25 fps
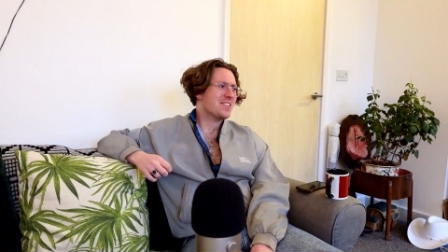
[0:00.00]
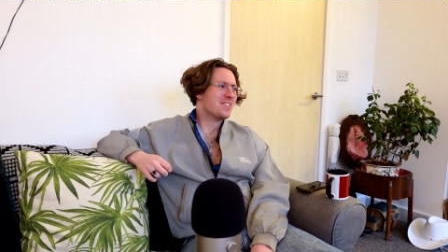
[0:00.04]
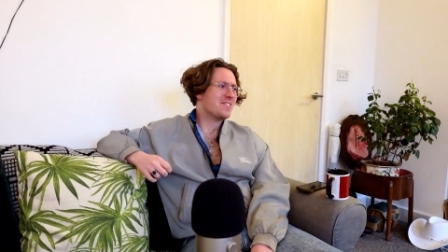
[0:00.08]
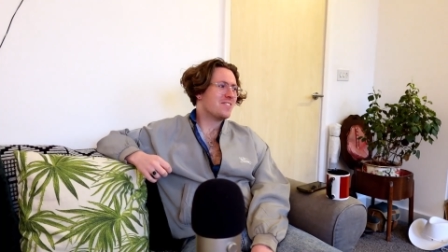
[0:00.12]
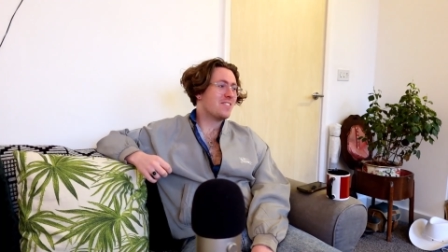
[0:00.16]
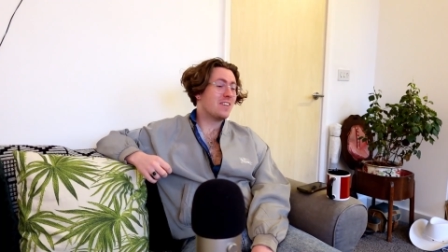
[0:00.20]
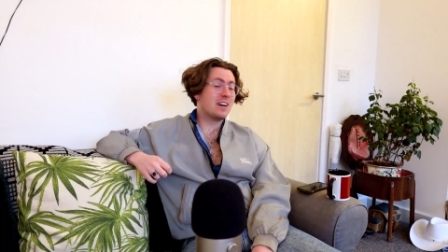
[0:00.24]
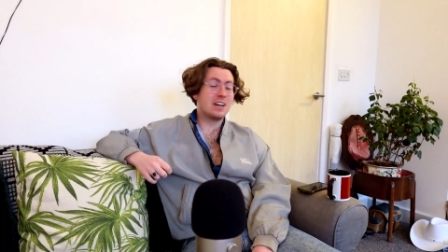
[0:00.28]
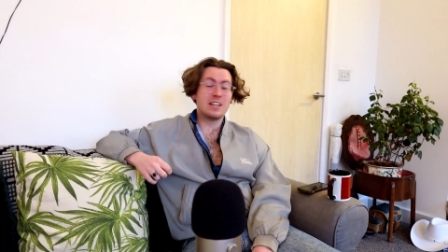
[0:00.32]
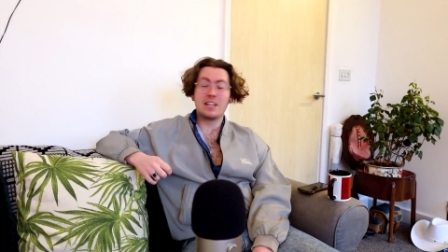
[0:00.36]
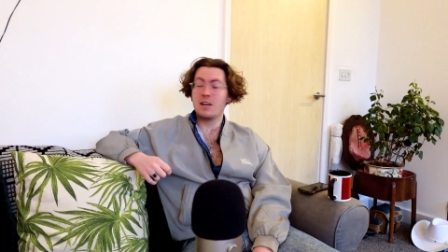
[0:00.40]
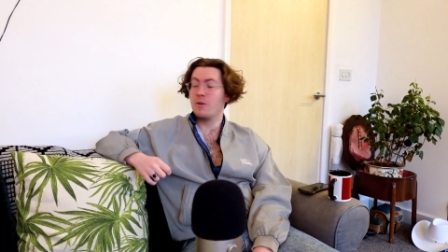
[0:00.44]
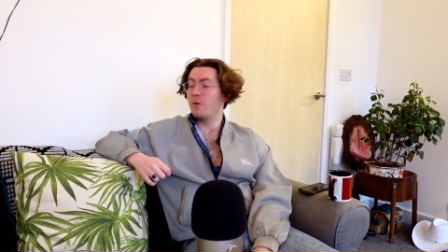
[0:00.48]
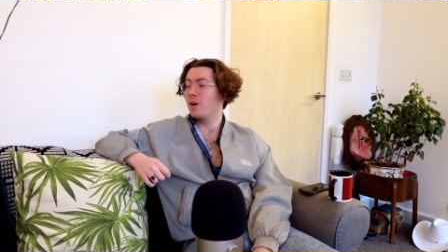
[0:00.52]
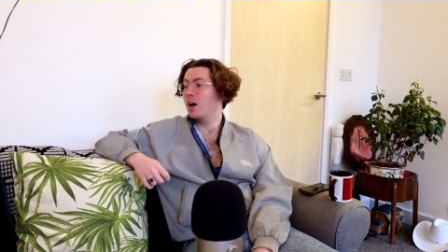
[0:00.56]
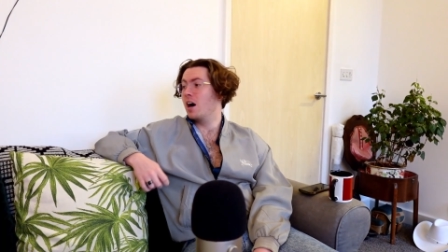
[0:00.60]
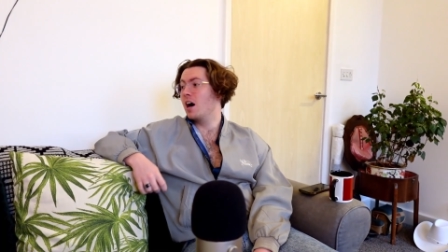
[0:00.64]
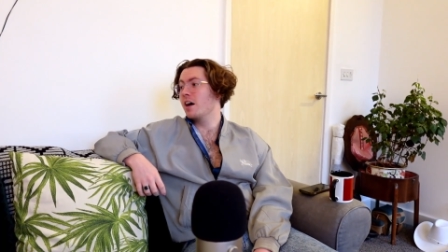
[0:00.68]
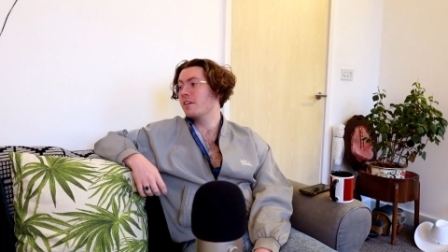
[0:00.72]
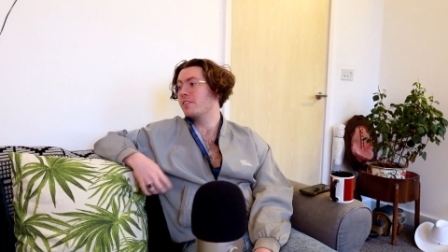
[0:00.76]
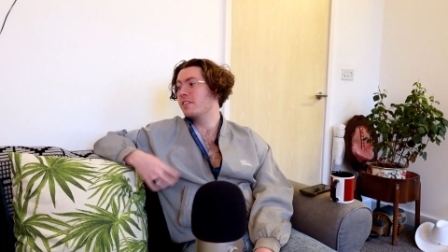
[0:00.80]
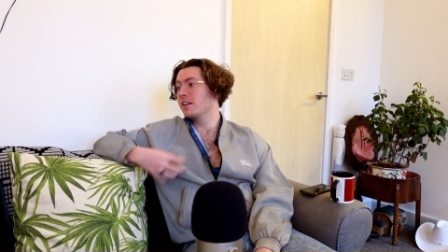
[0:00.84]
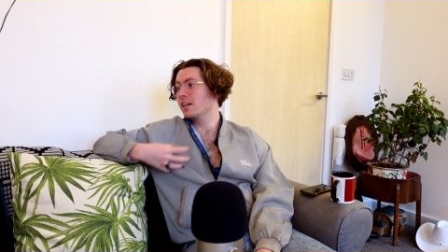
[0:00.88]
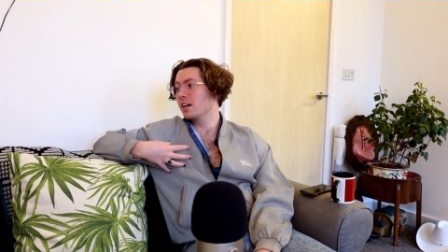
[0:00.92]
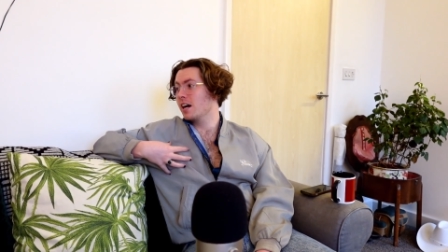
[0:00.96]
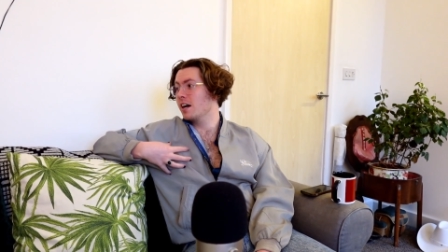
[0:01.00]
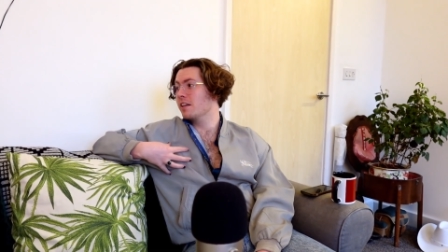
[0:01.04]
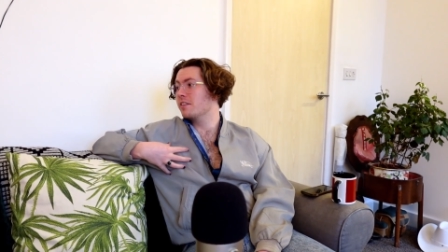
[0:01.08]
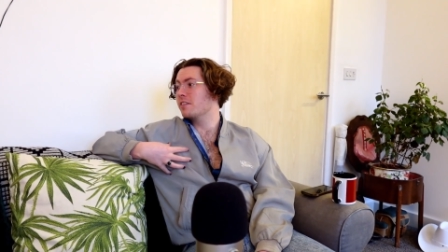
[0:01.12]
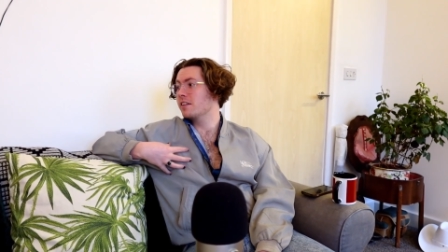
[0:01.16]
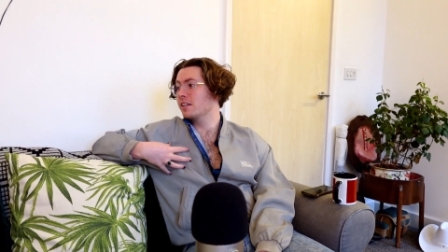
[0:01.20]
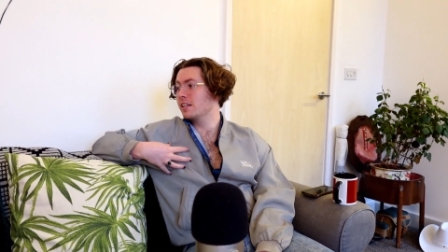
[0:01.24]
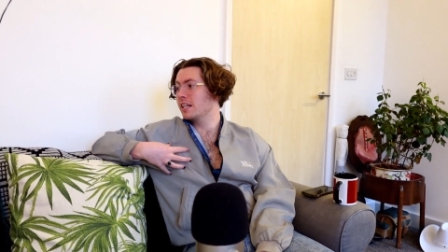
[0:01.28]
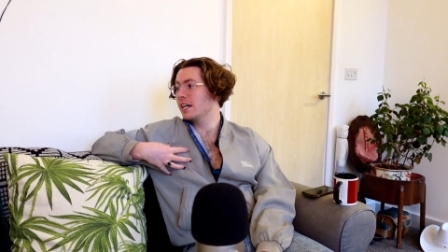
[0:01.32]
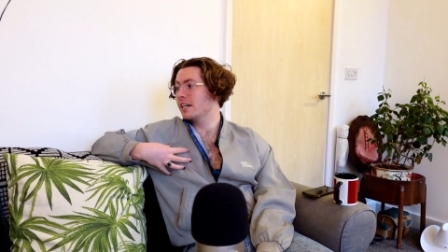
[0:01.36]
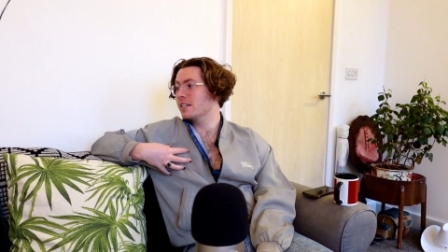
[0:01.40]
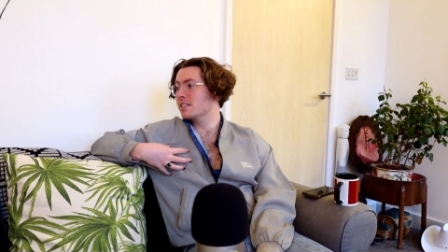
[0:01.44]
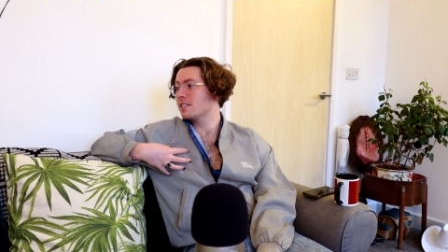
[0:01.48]
Well, there we are. I think
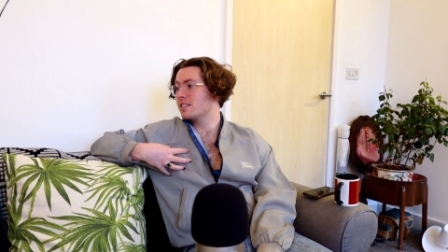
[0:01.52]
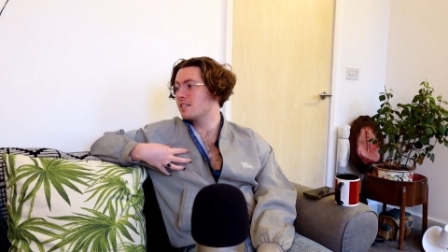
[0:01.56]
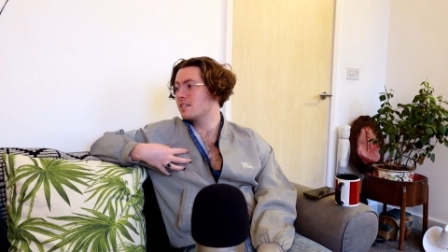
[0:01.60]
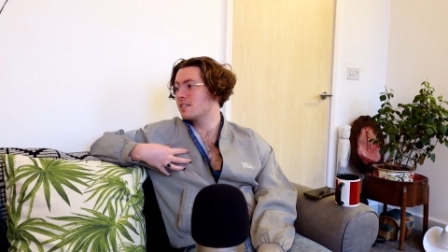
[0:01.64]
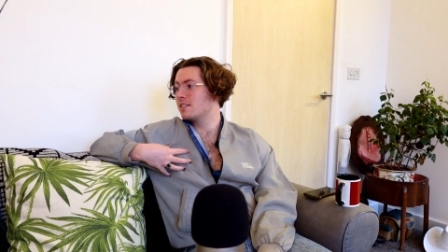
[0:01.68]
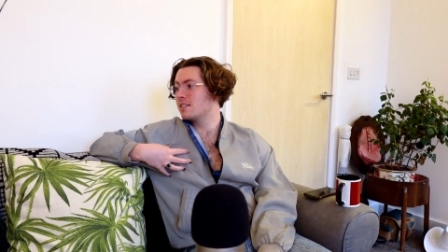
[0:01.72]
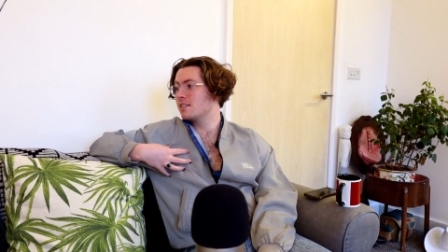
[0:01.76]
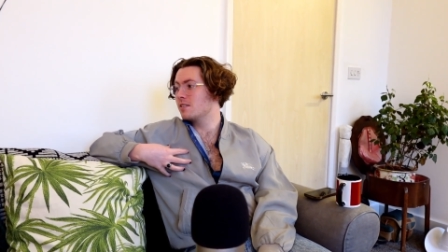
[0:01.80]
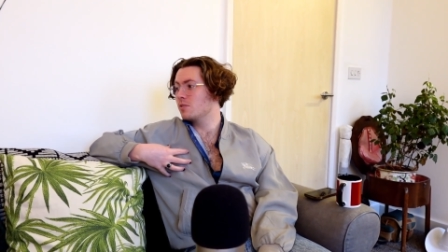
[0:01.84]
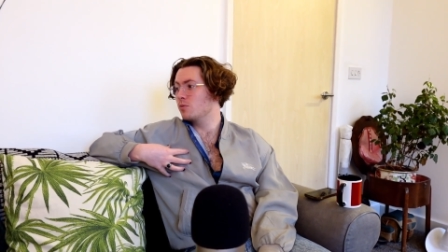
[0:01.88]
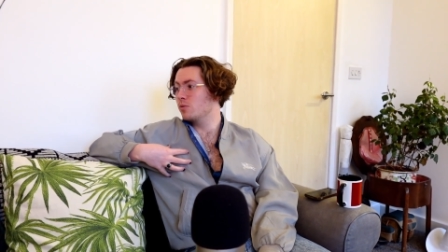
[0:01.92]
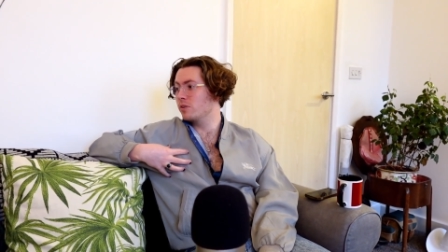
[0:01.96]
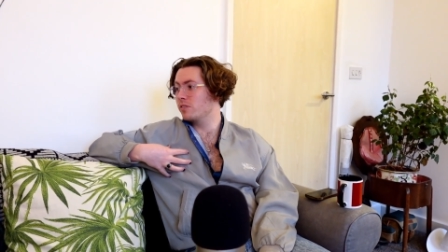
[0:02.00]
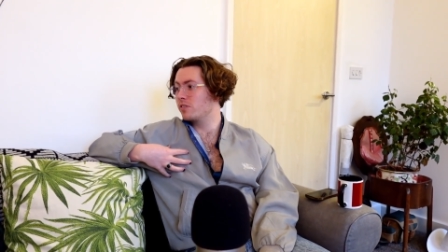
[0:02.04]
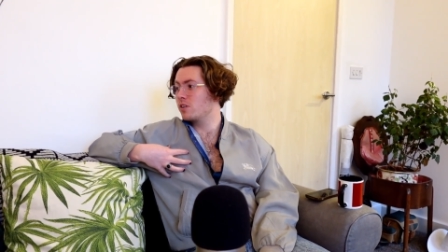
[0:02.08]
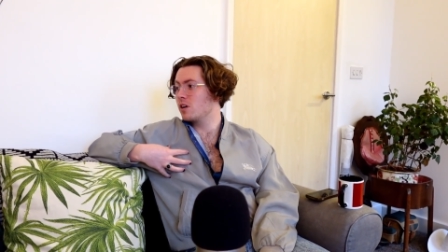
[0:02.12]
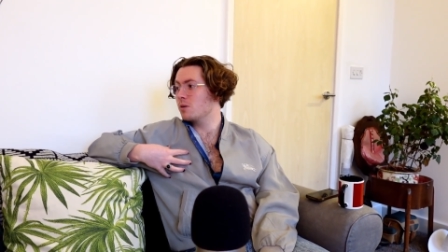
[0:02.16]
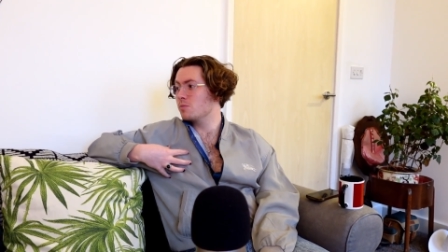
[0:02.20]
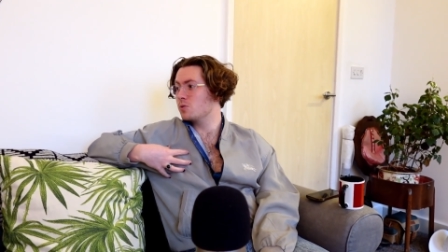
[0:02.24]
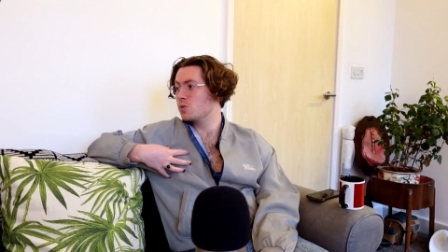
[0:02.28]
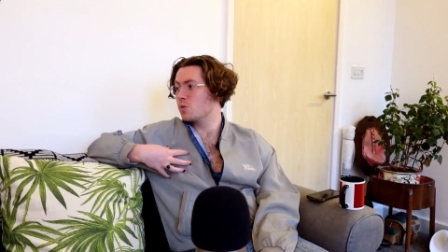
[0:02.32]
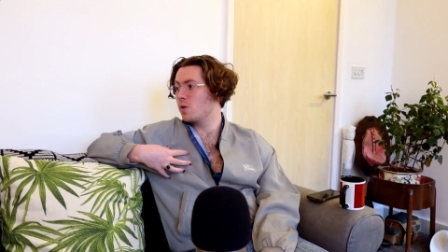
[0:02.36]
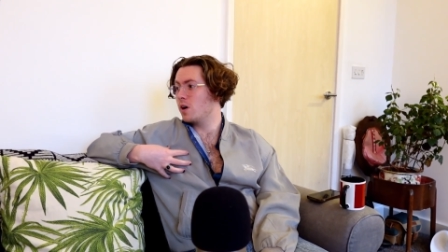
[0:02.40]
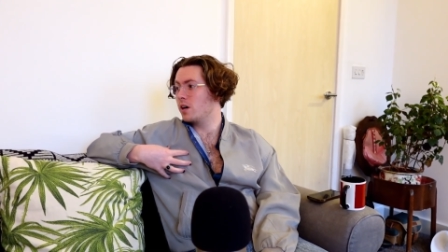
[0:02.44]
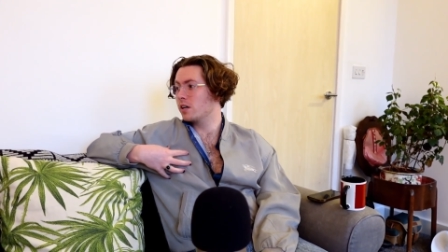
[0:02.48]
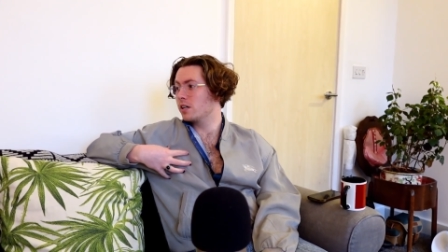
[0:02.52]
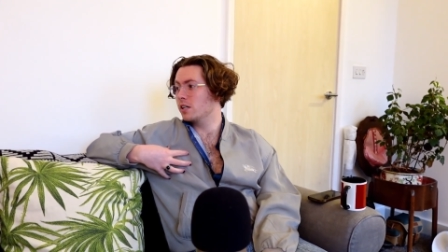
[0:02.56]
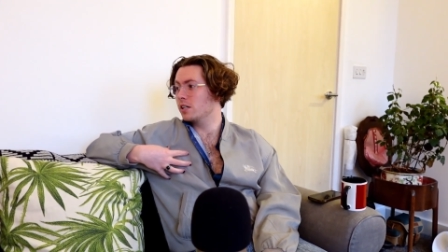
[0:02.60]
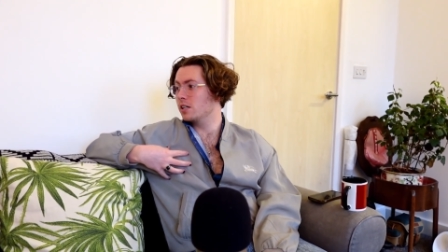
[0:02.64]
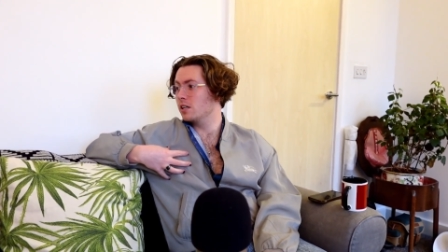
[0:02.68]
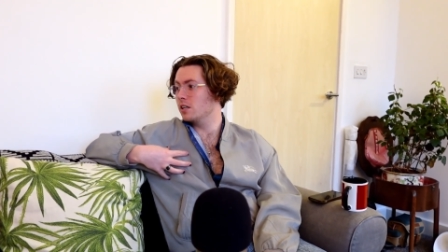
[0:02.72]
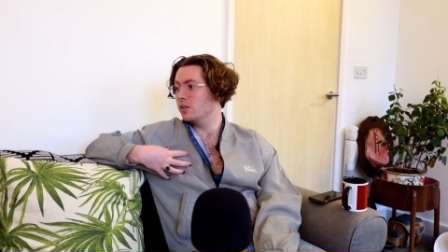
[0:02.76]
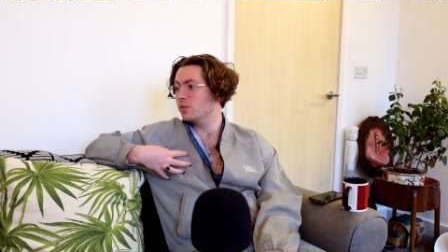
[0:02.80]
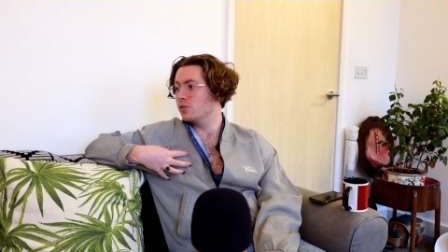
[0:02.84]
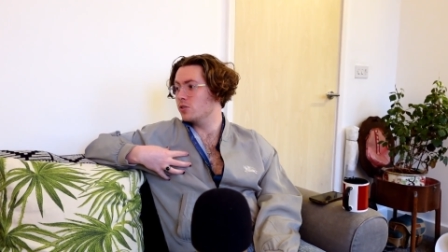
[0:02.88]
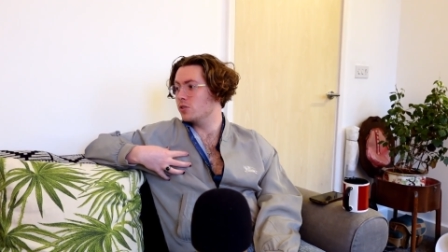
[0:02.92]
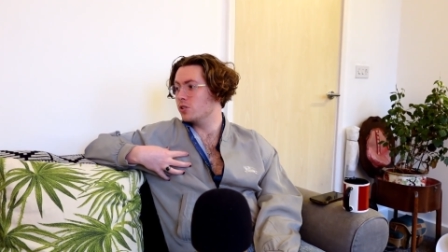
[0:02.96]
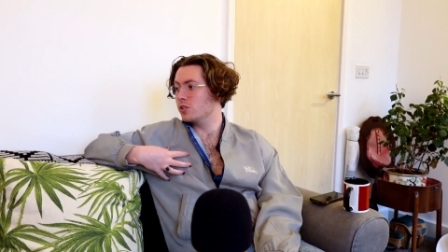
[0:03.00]
we've come to our
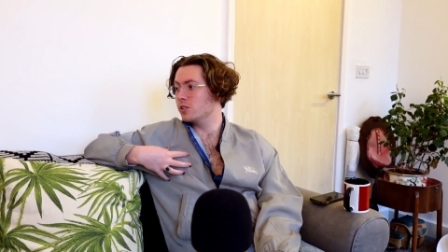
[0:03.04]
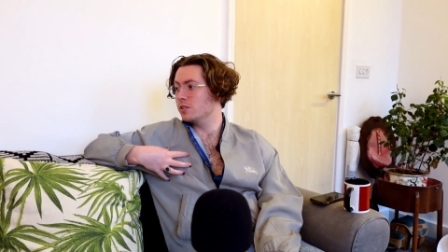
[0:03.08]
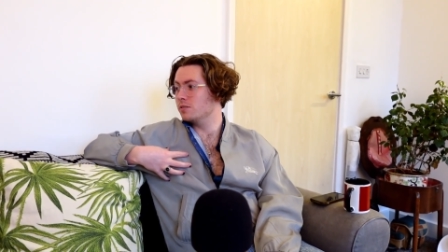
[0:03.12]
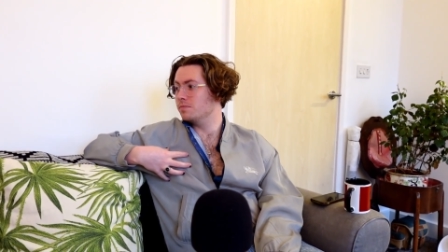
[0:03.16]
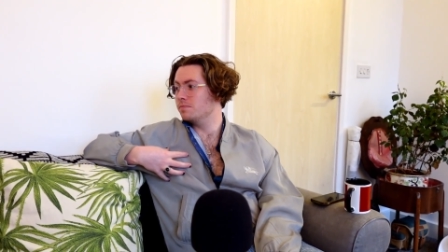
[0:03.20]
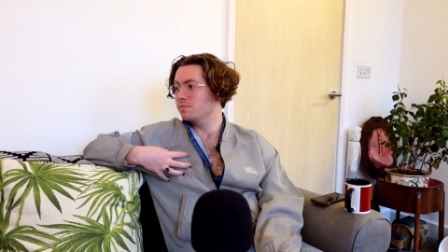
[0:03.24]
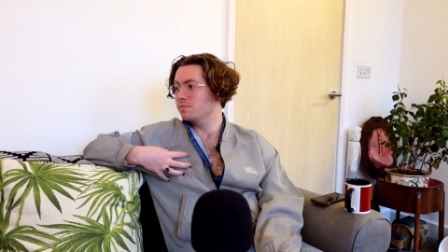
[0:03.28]
conclusion.